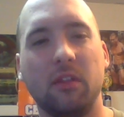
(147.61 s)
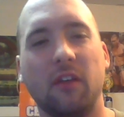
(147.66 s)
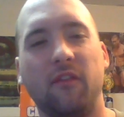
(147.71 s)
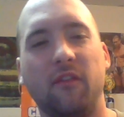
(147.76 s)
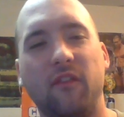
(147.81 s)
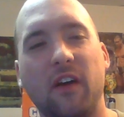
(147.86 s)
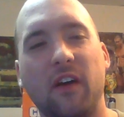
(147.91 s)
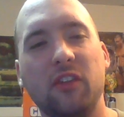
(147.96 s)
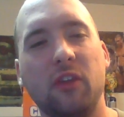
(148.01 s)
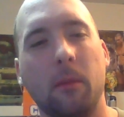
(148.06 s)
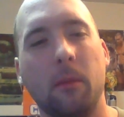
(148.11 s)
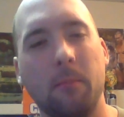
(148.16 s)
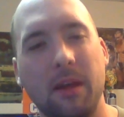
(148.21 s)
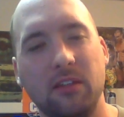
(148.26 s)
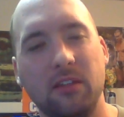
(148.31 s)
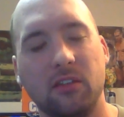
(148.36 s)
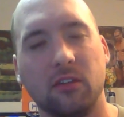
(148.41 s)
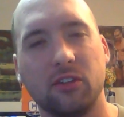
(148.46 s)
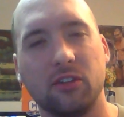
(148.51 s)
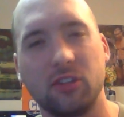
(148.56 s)
The
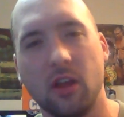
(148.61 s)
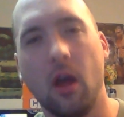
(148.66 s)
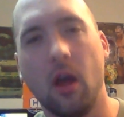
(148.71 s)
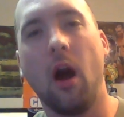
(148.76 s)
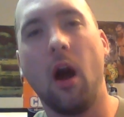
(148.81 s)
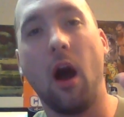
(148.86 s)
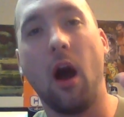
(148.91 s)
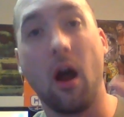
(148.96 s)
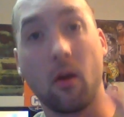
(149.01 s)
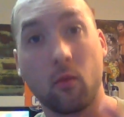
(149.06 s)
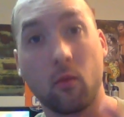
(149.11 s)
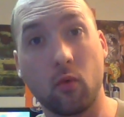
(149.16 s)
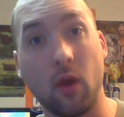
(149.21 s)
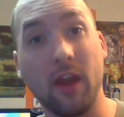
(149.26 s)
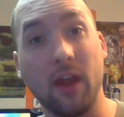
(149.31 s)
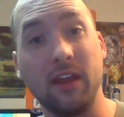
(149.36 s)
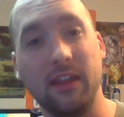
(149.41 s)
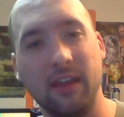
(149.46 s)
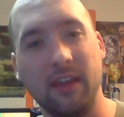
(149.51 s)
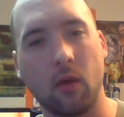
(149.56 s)
fundamentals are
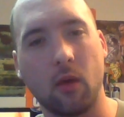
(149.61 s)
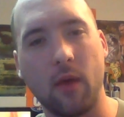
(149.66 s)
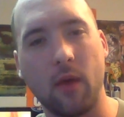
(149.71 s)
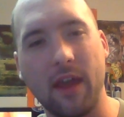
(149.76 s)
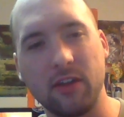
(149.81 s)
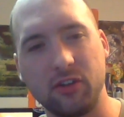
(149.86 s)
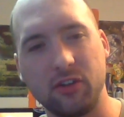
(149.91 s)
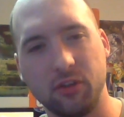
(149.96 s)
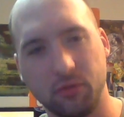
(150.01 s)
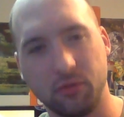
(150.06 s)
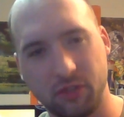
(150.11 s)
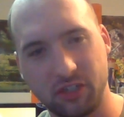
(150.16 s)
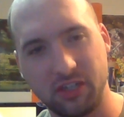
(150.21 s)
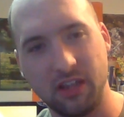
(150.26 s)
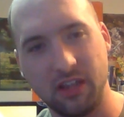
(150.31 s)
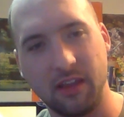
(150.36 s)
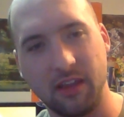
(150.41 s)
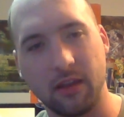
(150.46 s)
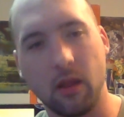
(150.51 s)
right here as you see it.